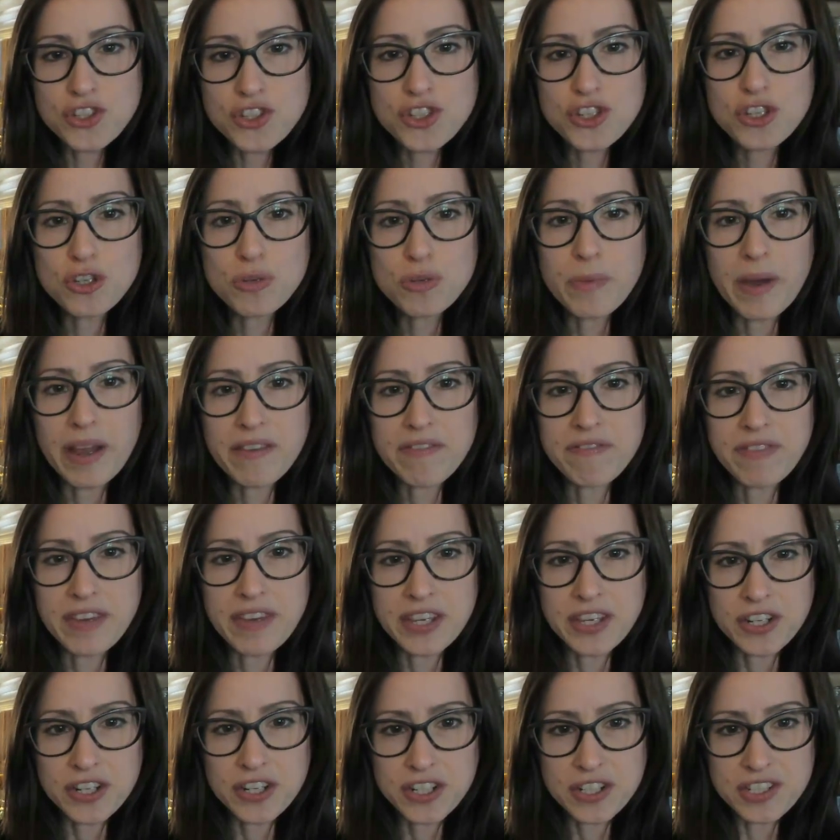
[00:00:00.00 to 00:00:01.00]
to my
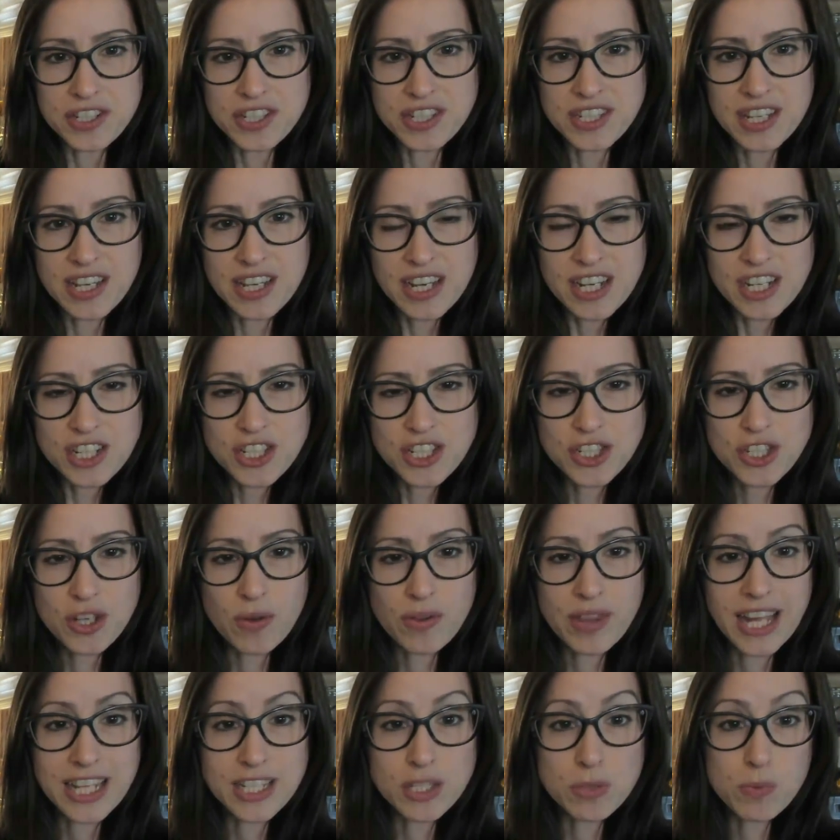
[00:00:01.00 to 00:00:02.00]
fingers. So
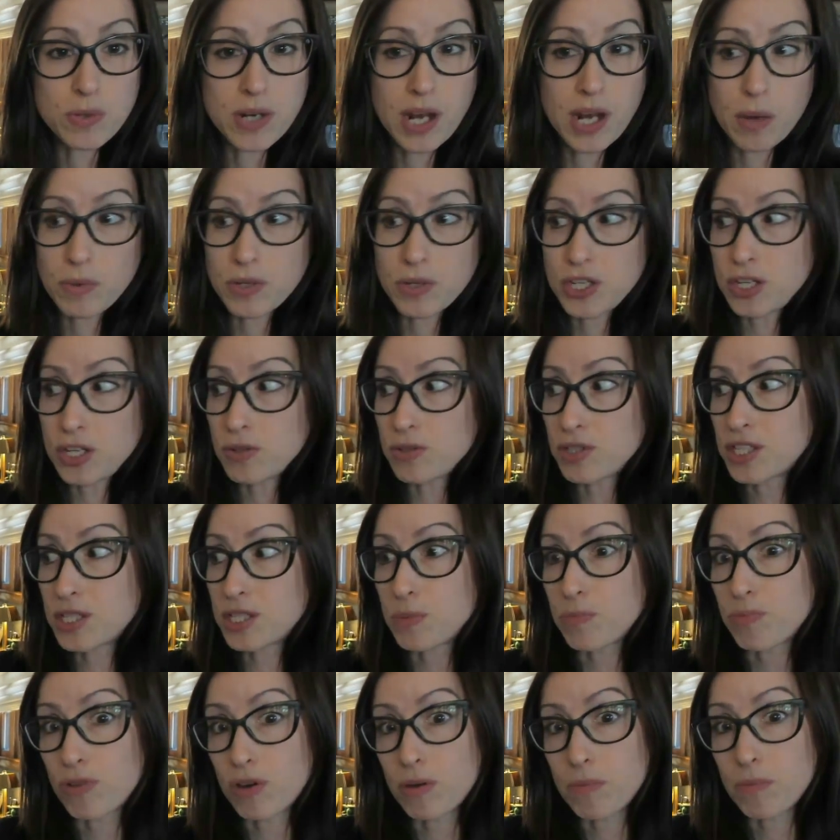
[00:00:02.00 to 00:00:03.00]
that's what I would use
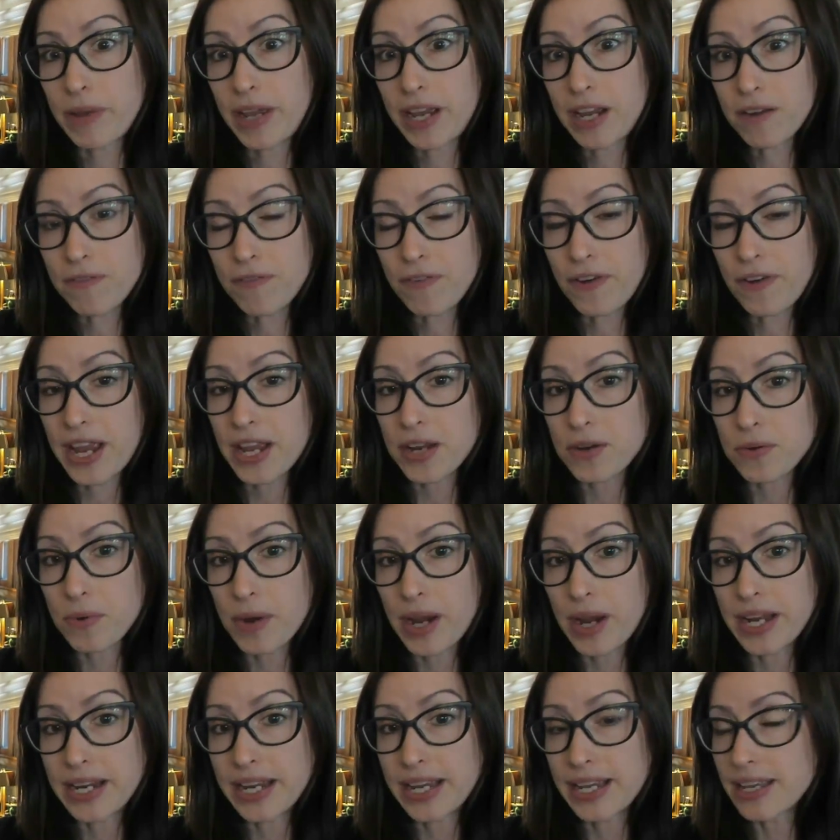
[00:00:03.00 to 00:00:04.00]
to prepare for
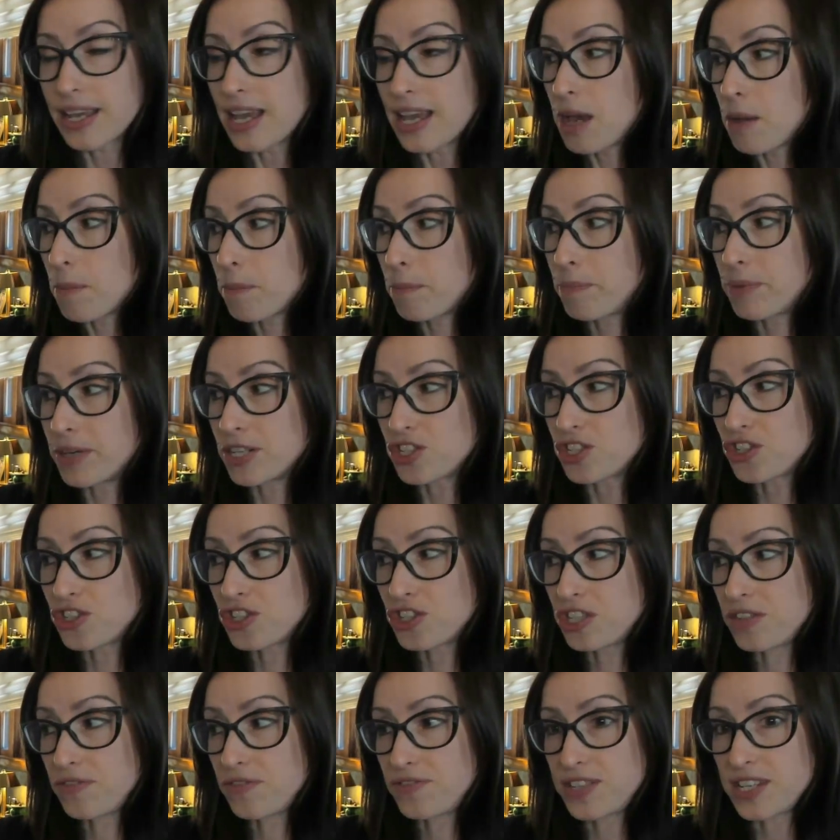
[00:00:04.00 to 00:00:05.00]
handwriting. But
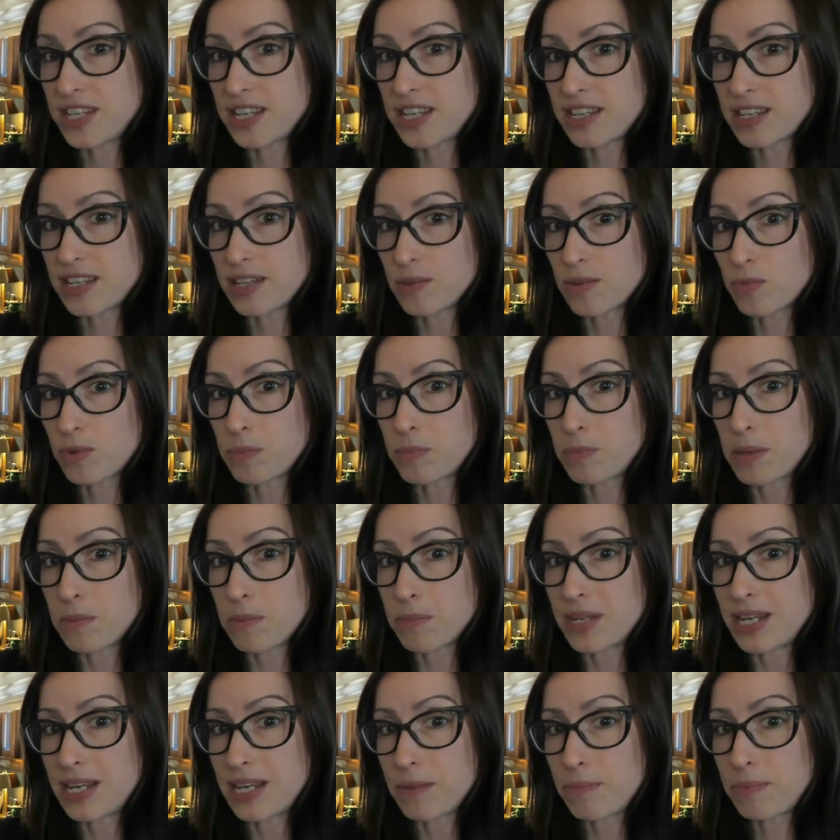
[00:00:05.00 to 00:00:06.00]
shifting would be
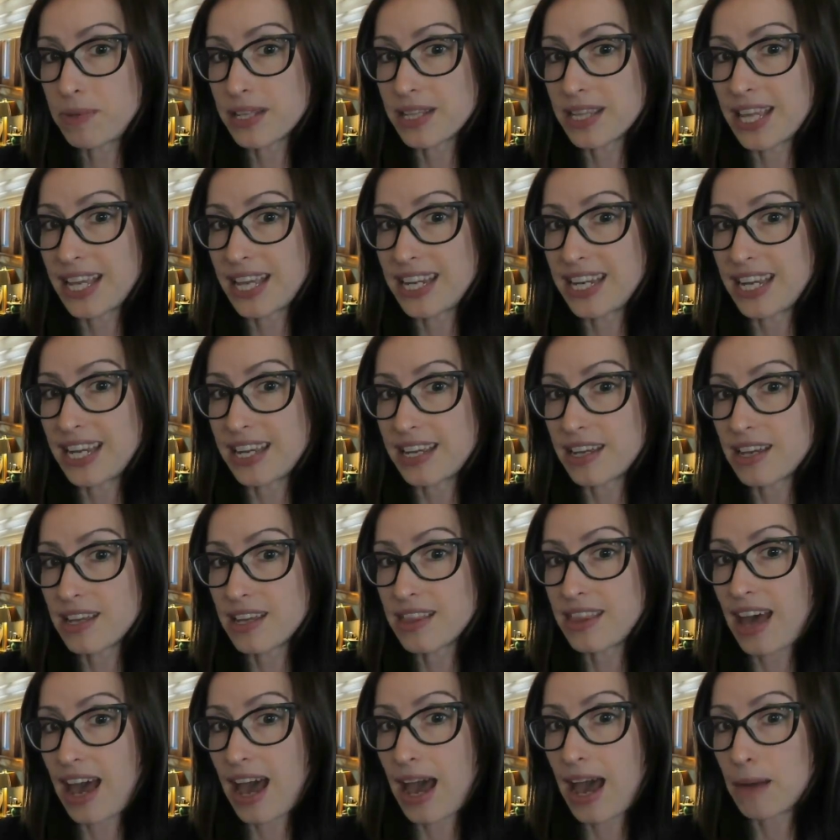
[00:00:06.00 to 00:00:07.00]
manipulating
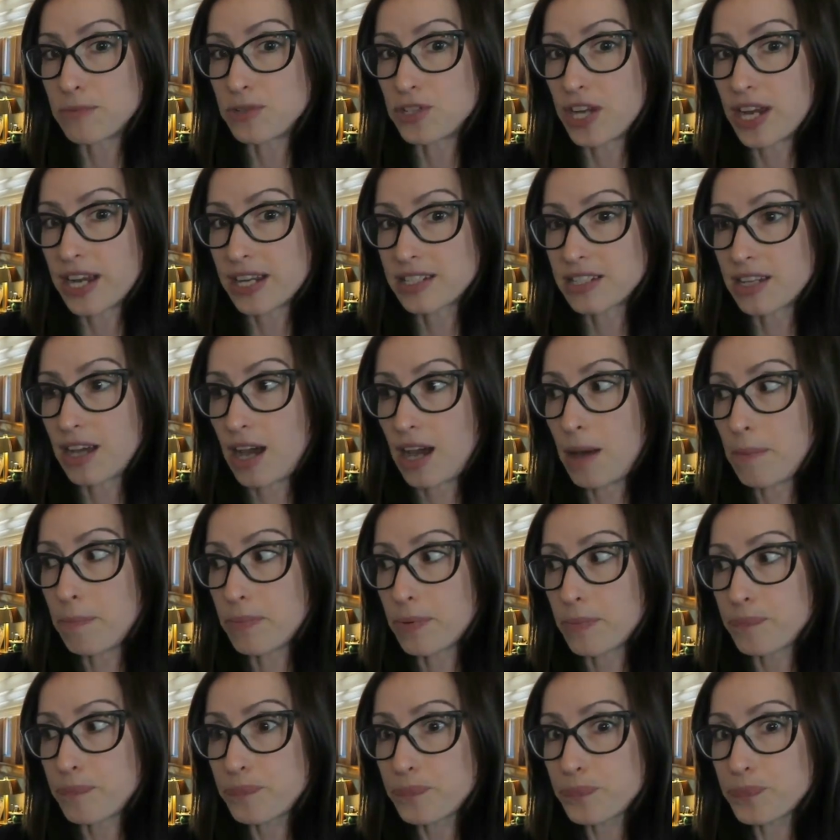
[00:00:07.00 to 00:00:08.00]
the object up
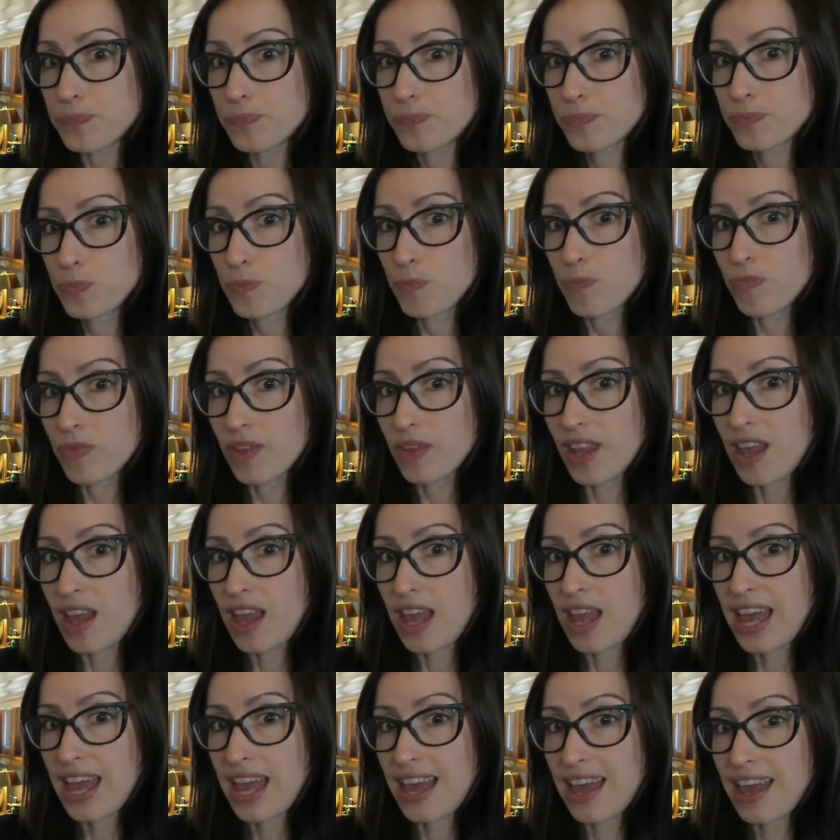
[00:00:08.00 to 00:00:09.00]

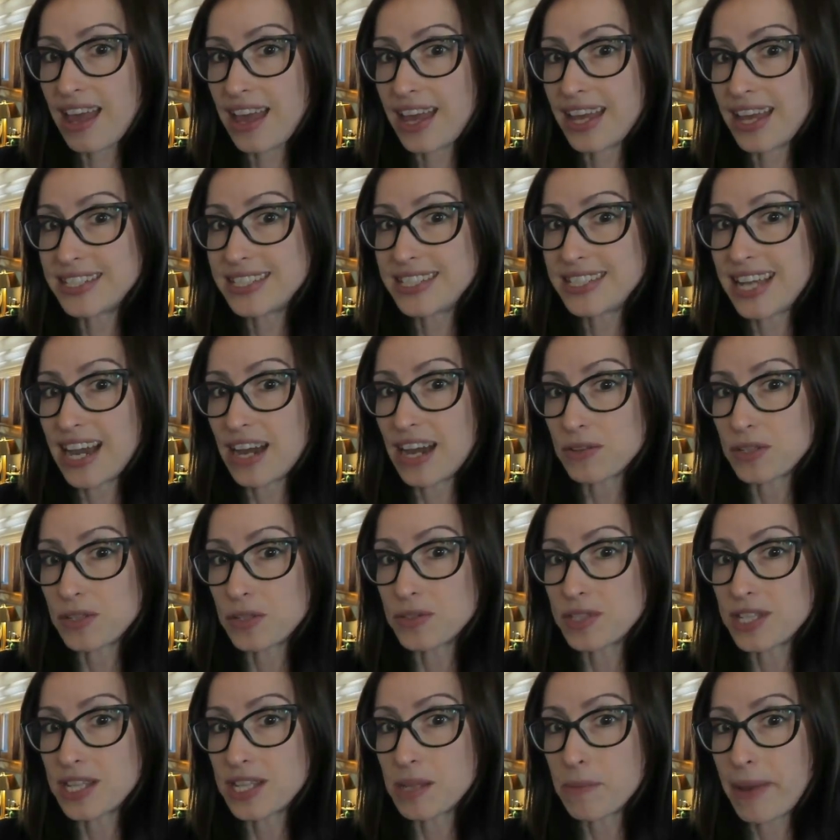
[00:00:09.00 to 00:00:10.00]
and down
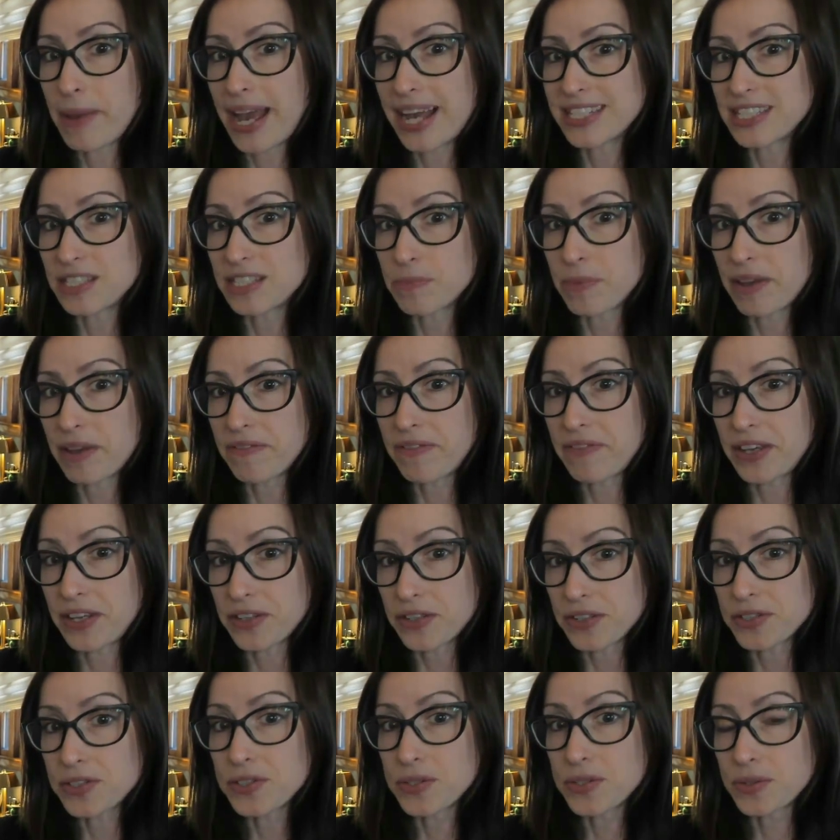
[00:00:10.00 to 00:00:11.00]
using the pads of my
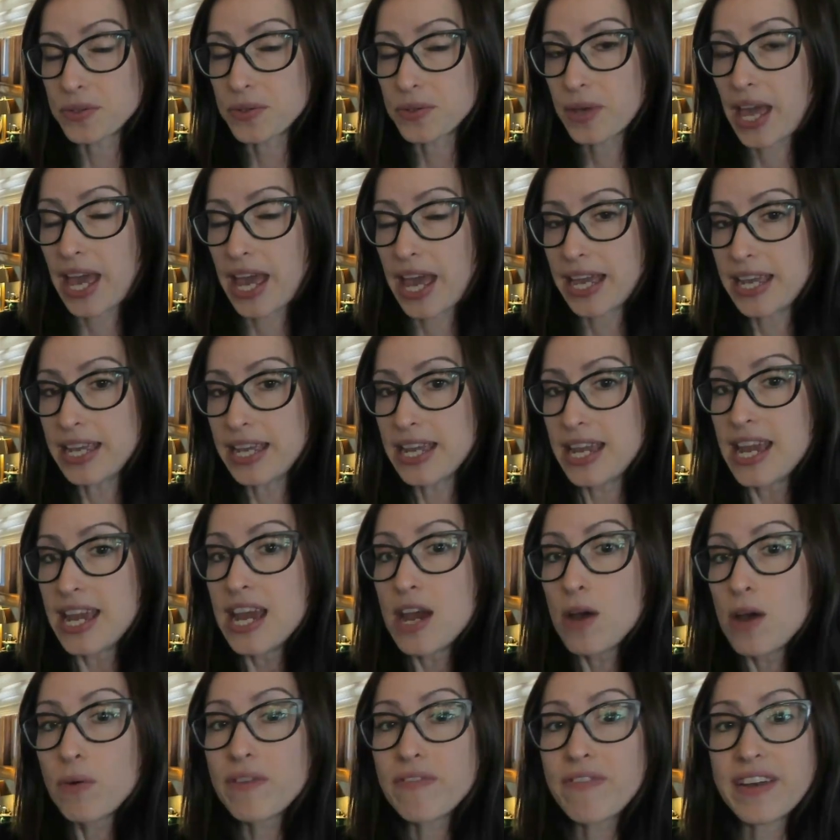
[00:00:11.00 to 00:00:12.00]
fingers. Okay.
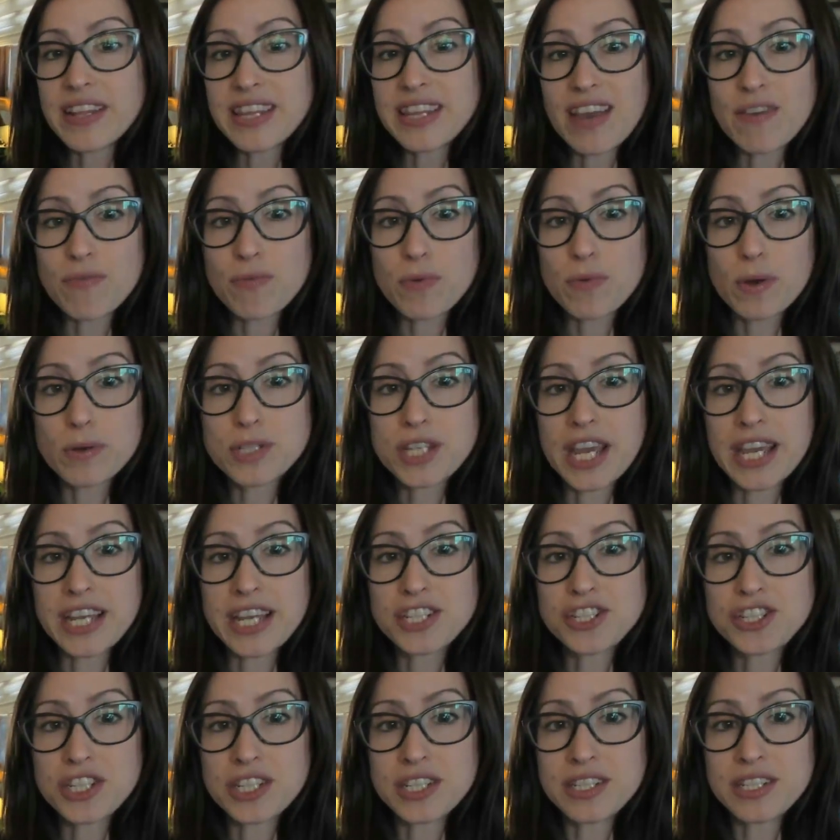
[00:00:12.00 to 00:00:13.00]
We finally have
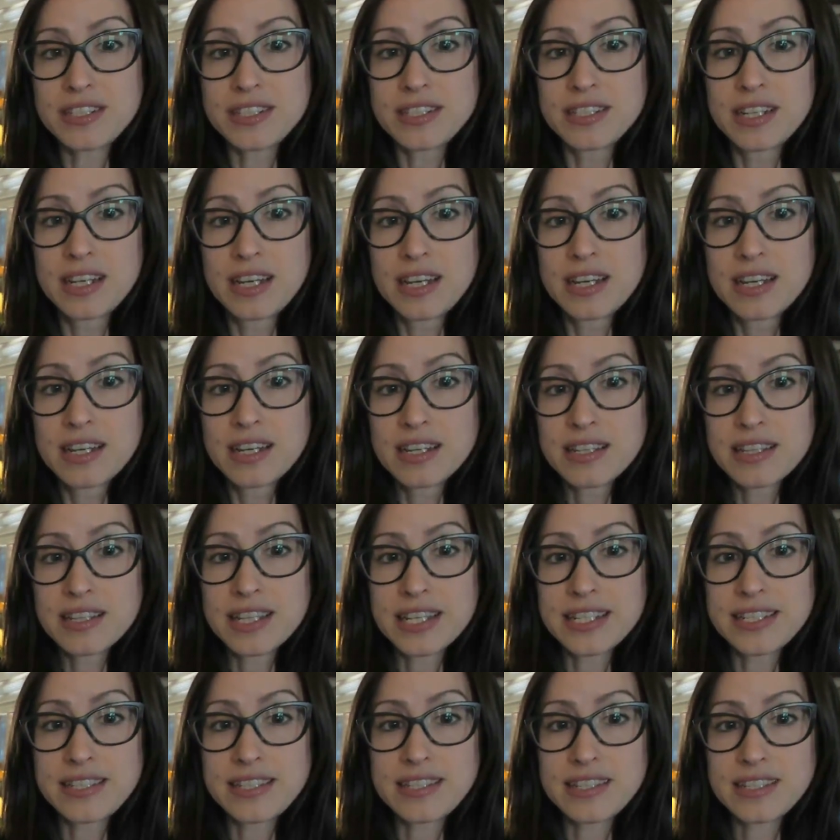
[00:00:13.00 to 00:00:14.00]
rotation.
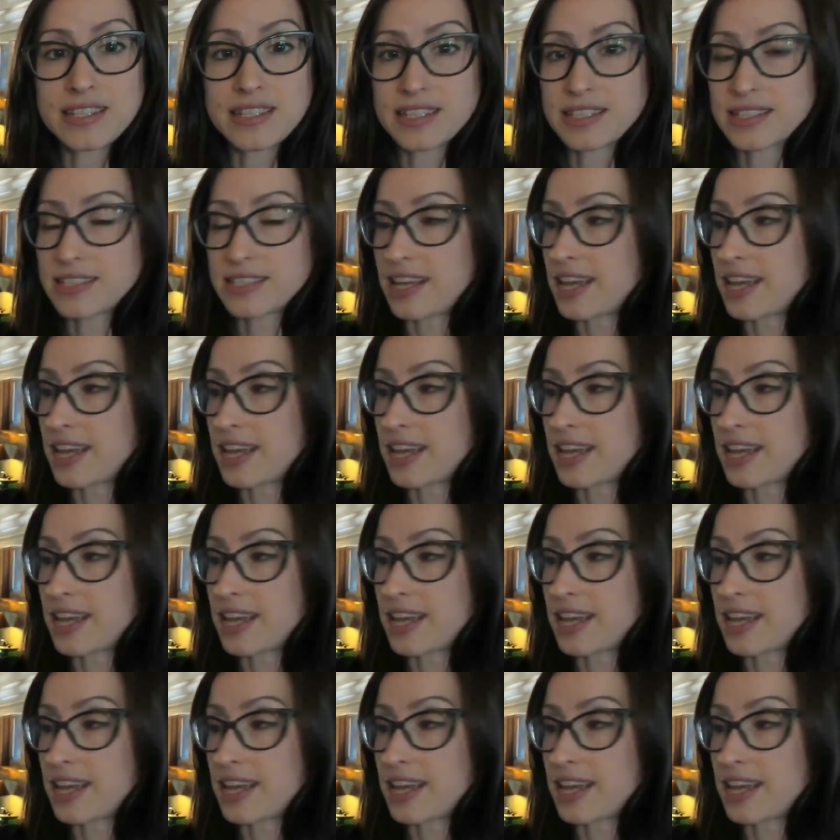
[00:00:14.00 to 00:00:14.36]
This is